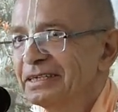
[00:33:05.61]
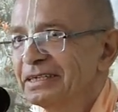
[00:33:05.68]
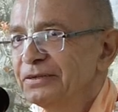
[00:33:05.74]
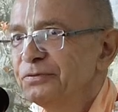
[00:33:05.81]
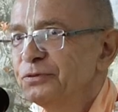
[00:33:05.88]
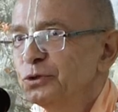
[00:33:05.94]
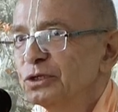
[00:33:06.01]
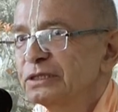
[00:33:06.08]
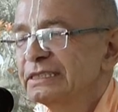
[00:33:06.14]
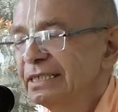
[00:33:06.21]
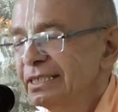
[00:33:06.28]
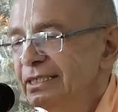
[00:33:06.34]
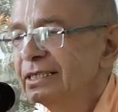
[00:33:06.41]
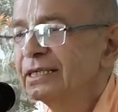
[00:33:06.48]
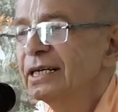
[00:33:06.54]
If you are
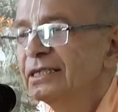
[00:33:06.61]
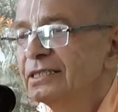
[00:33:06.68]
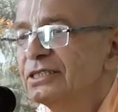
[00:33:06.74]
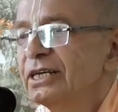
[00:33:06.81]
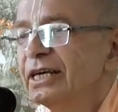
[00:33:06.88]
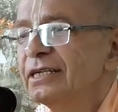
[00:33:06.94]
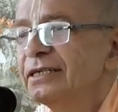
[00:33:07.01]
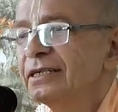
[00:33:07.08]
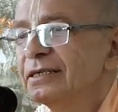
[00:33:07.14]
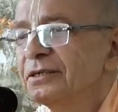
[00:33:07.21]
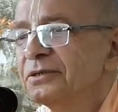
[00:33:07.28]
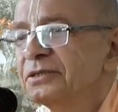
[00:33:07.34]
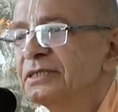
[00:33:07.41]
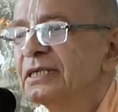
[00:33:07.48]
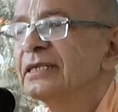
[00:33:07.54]
sitting and chanting,
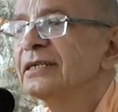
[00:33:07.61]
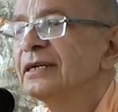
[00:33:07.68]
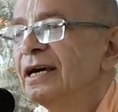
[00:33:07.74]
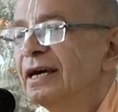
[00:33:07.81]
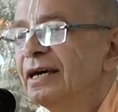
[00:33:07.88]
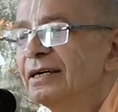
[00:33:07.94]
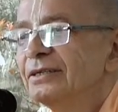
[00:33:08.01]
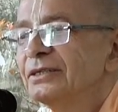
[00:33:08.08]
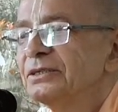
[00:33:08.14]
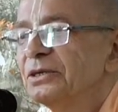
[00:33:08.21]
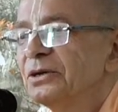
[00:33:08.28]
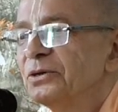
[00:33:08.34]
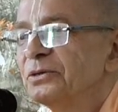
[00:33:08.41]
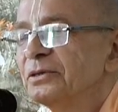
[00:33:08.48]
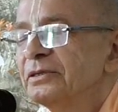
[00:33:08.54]
you think, you
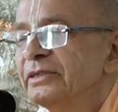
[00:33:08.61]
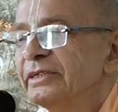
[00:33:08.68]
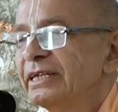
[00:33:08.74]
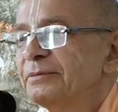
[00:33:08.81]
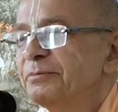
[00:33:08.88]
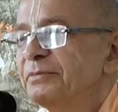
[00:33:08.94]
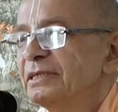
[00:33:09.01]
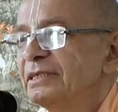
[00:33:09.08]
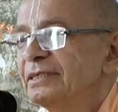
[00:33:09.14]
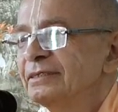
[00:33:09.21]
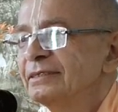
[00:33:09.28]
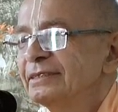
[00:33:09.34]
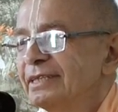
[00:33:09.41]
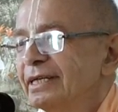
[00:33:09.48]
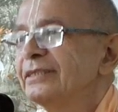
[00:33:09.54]
know, let me
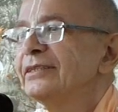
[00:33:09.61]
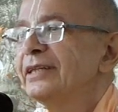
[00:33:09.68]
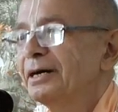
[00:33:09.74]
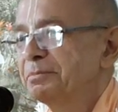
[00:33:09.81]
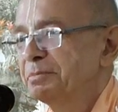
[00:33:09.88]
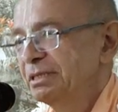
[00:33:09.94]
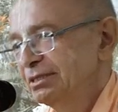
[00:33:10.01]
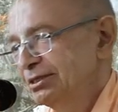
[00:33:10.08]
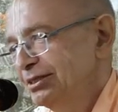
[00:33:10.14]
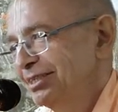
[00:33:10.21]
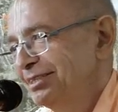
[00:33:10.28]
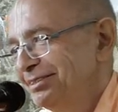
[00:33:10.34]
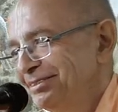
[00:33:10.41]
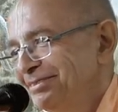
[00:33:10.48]
stand up and chant.